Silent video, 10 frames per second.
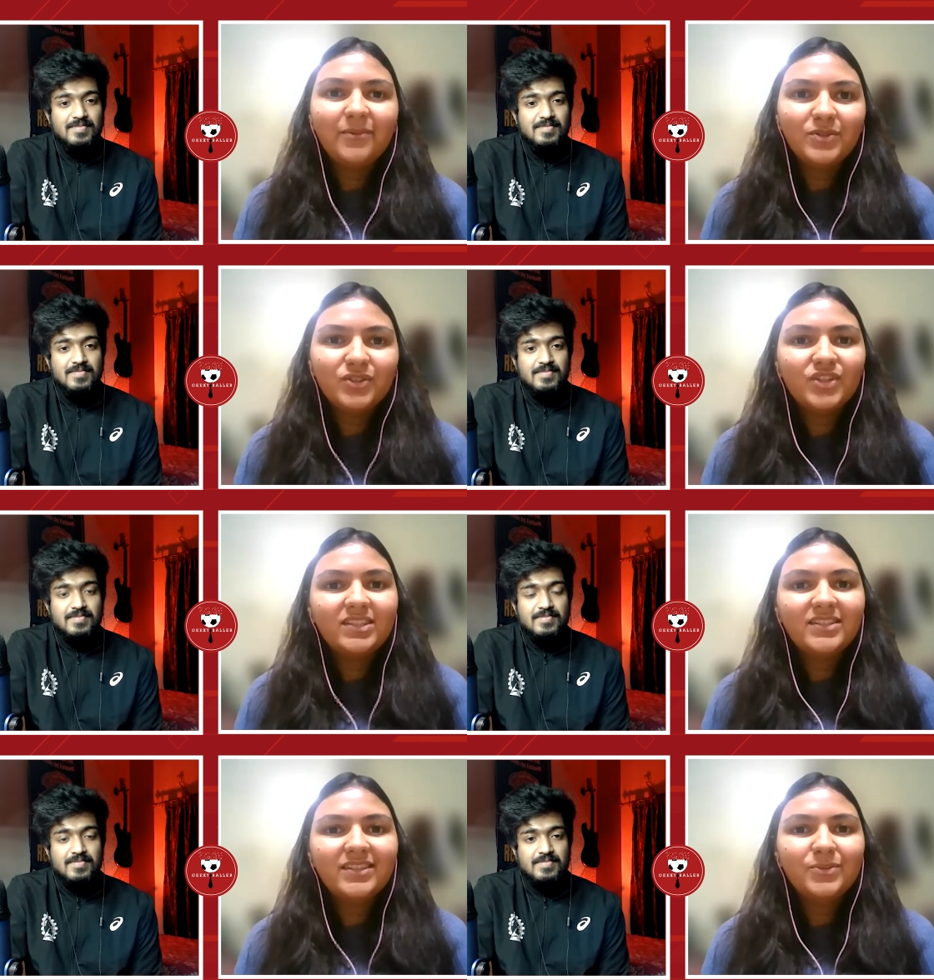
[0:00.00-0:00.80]
Speaker 1: would
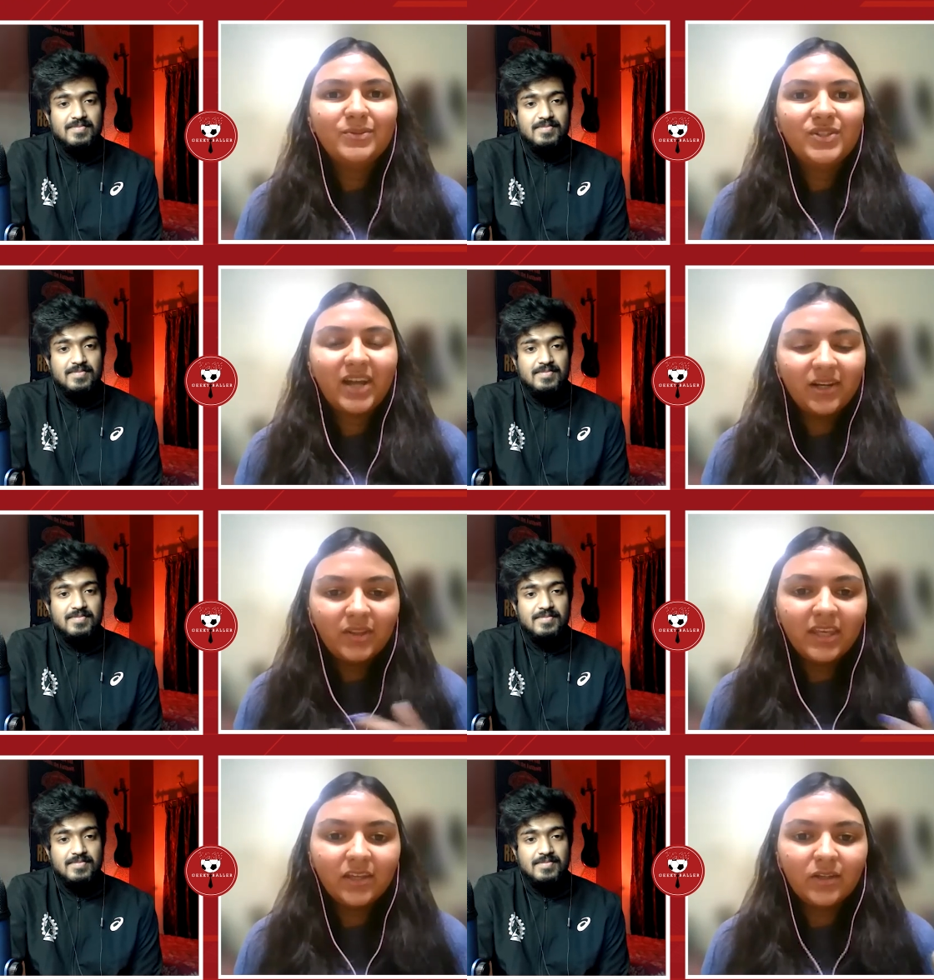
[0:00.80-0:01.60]
suggest you try to
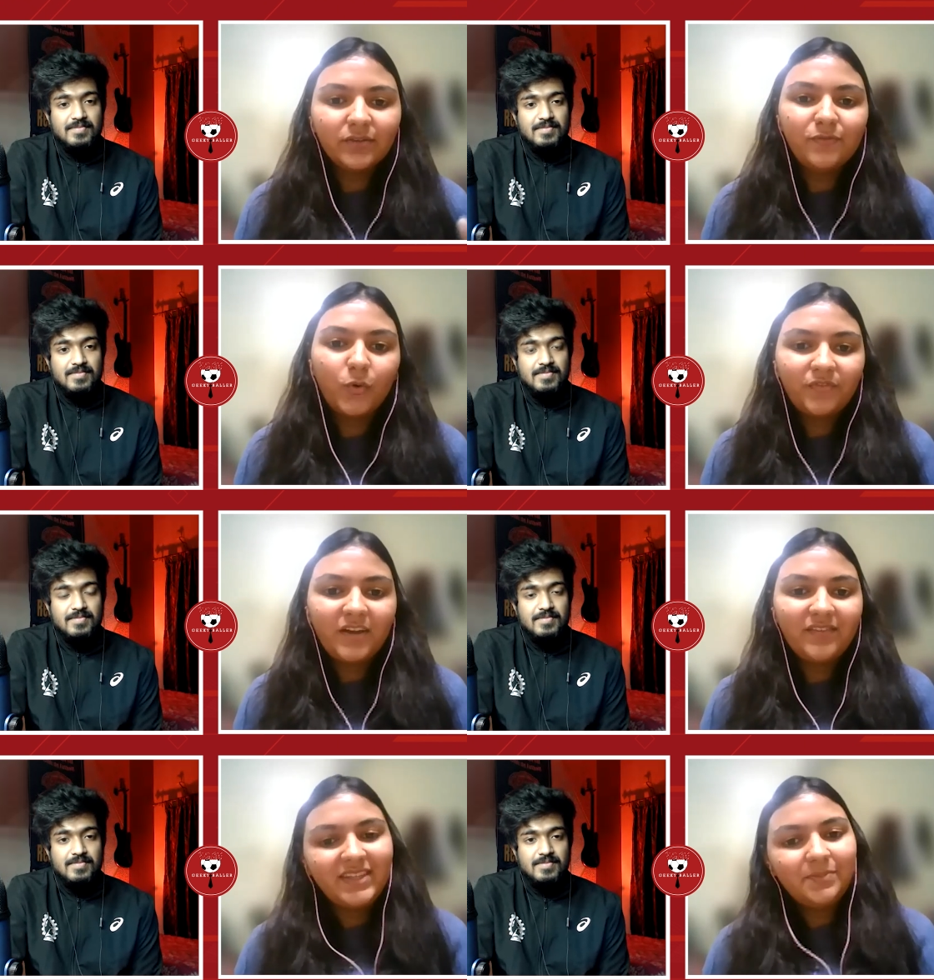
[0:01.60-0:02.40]
think of four or
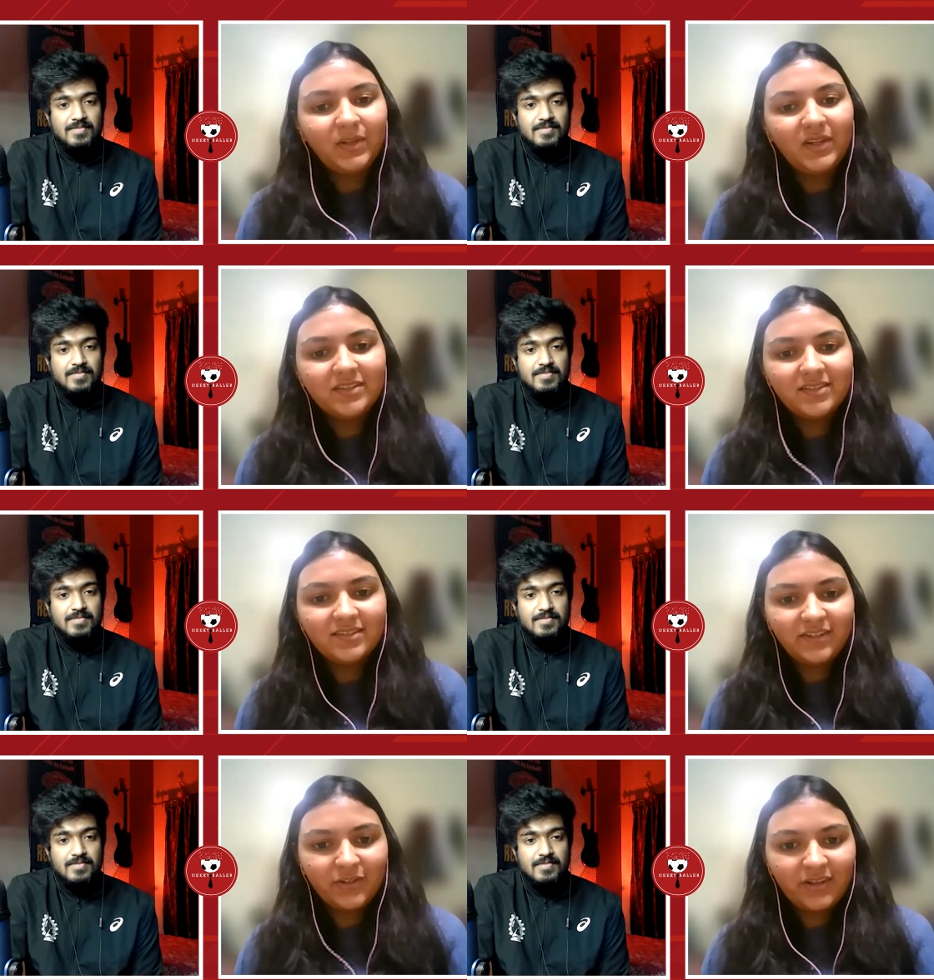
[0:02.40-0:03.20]
five experiences
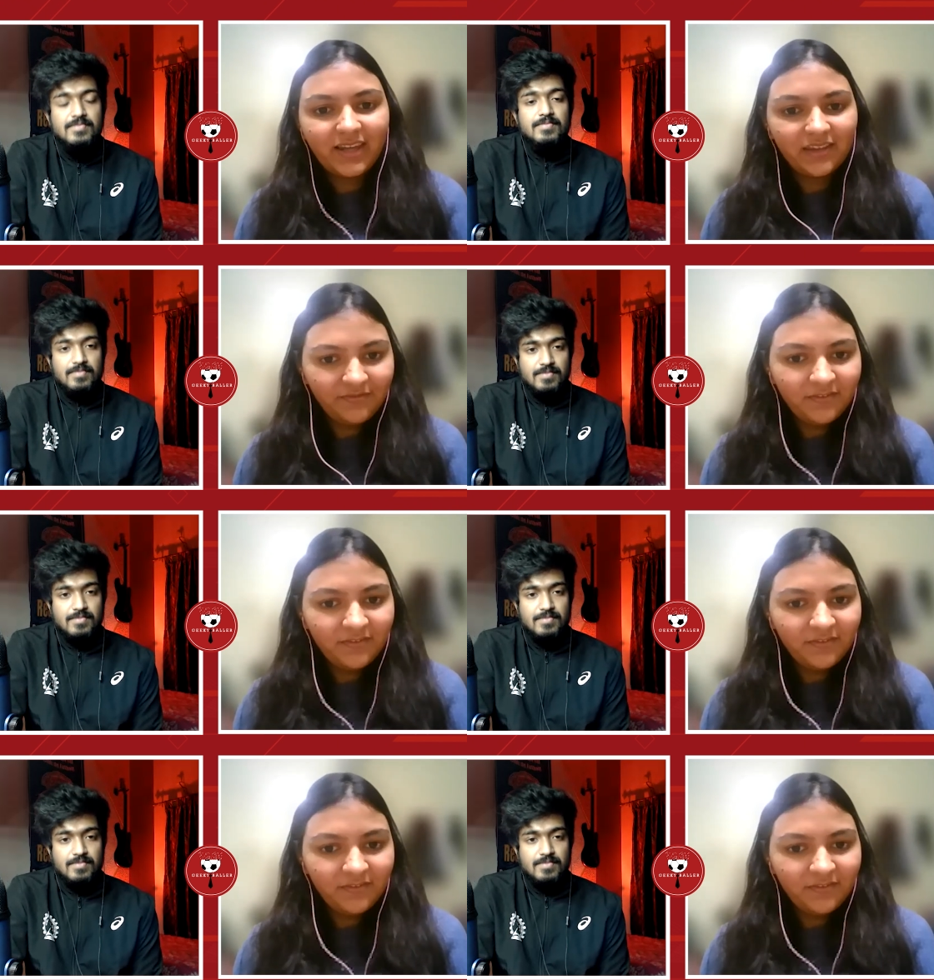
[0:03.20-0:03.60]
in your life.